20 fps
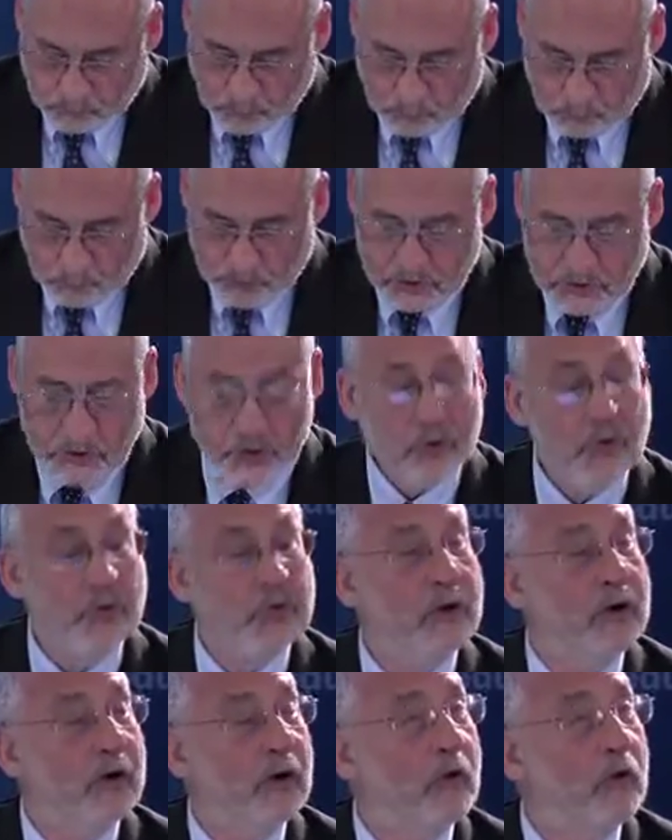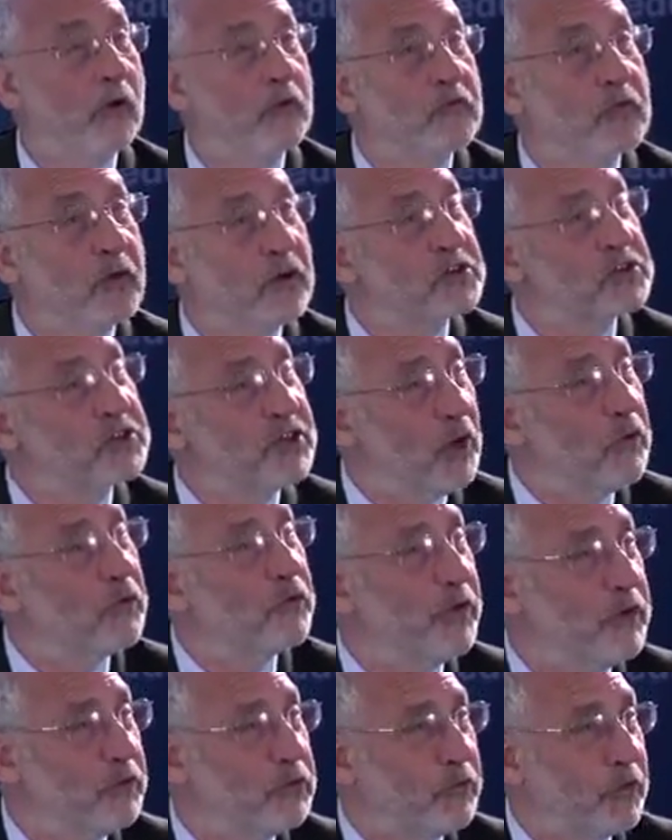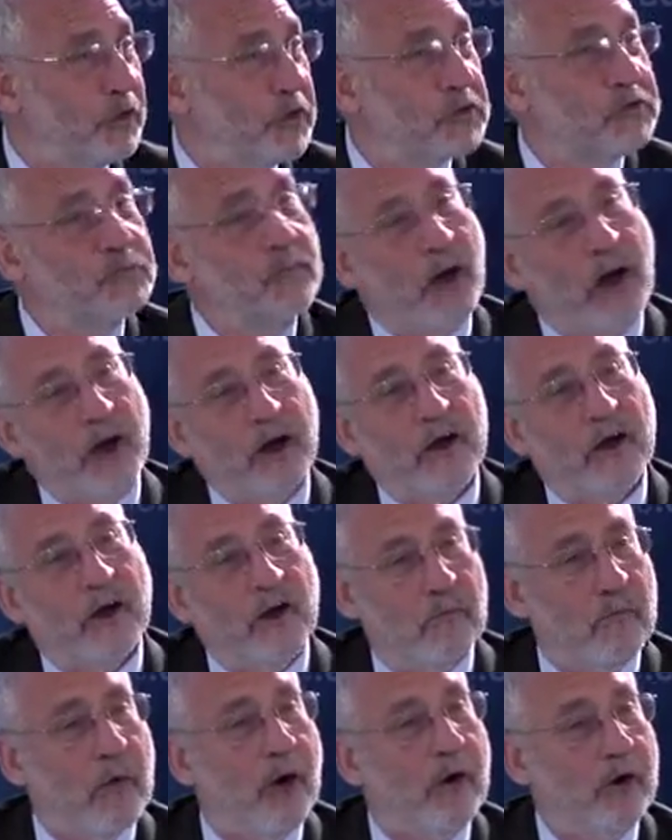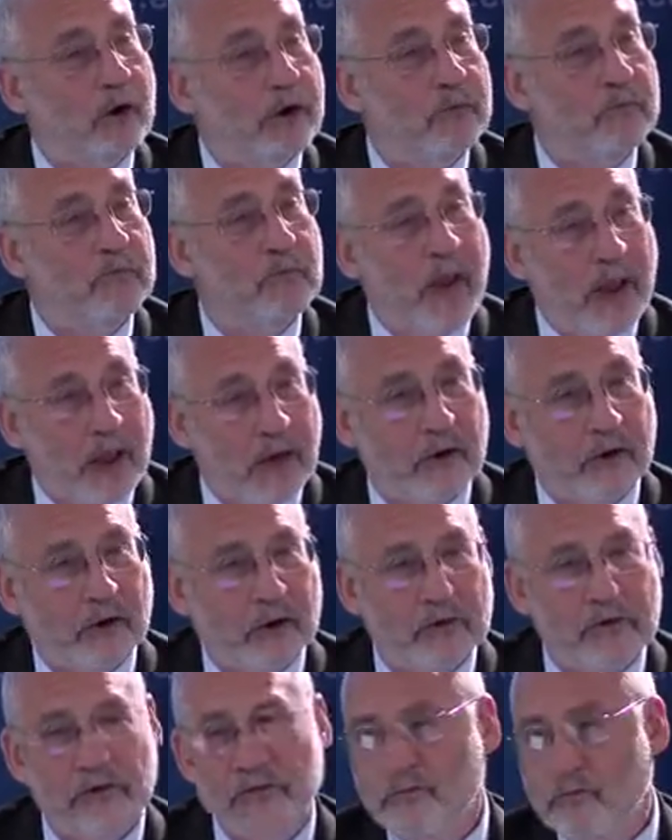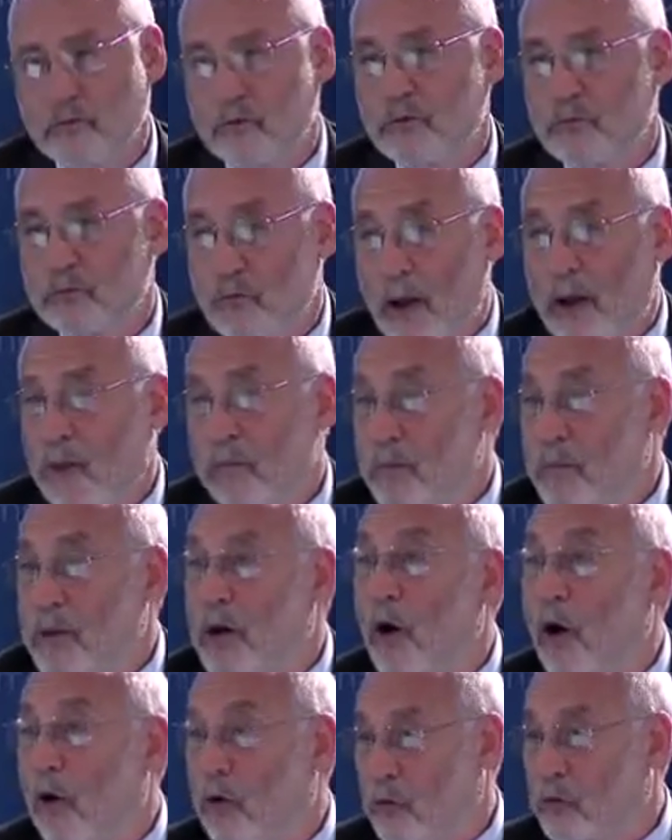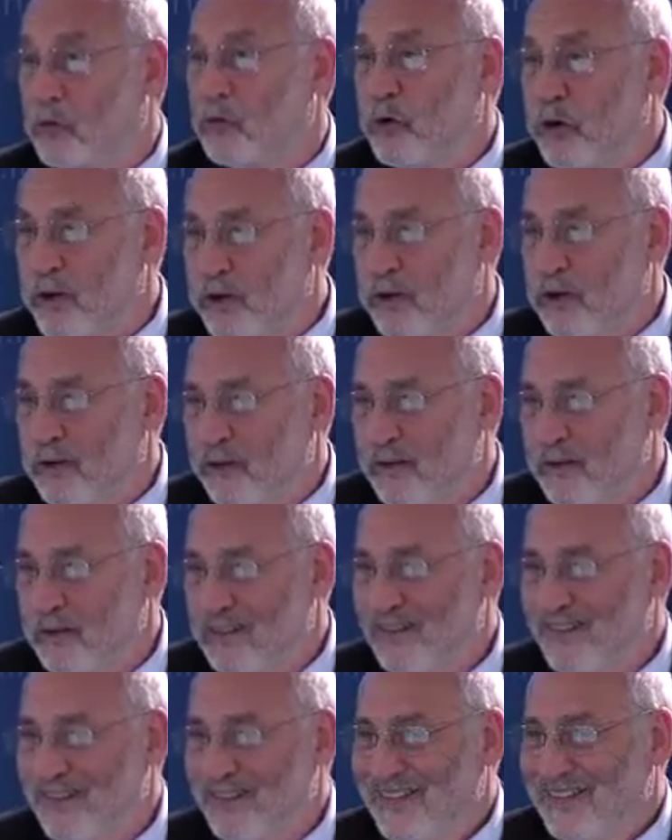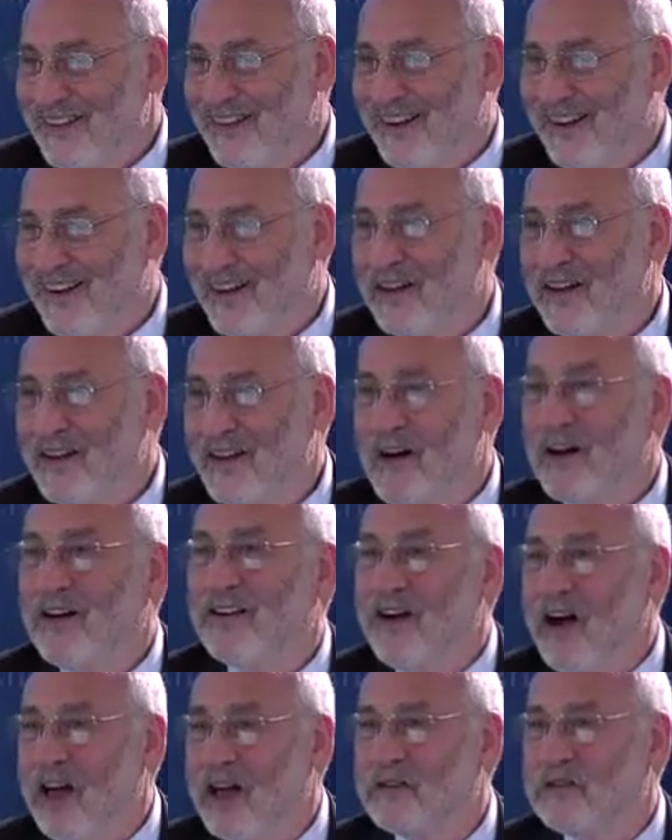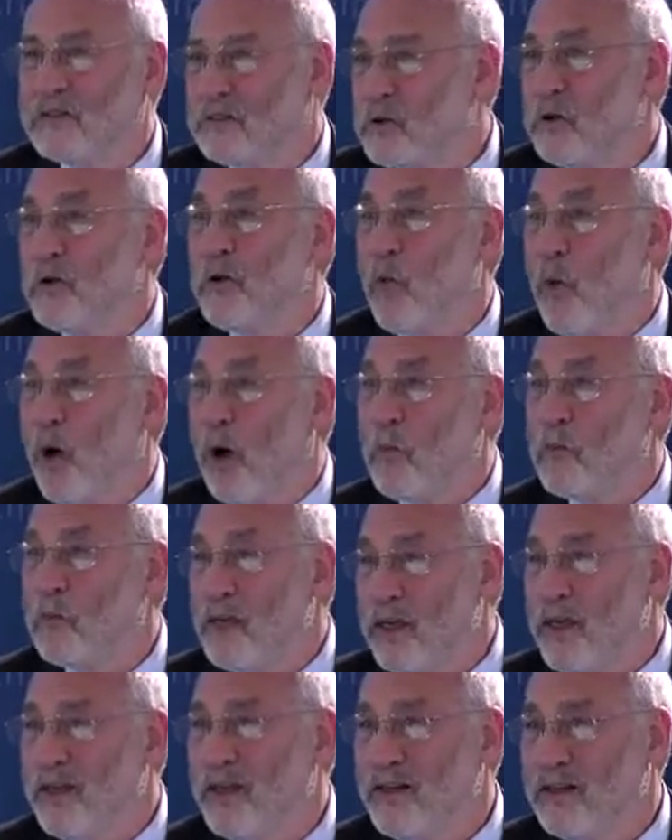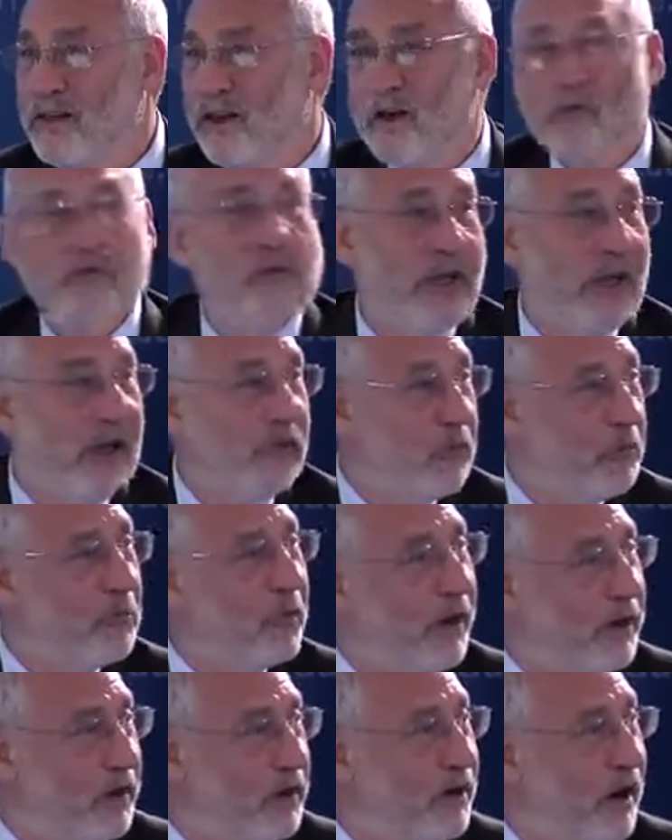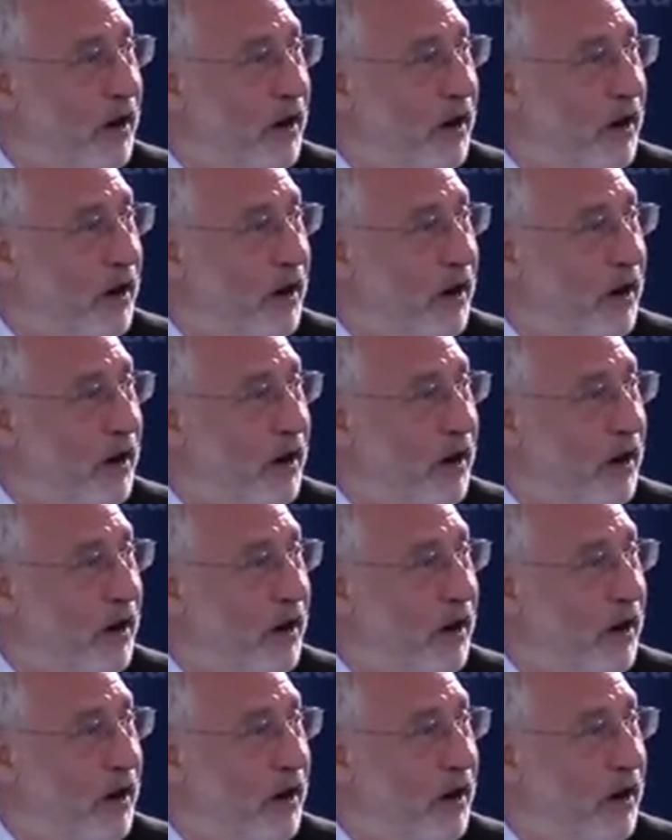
pursuit of self-interest by American bankers, which might be called greed, led to the well-being of everybody in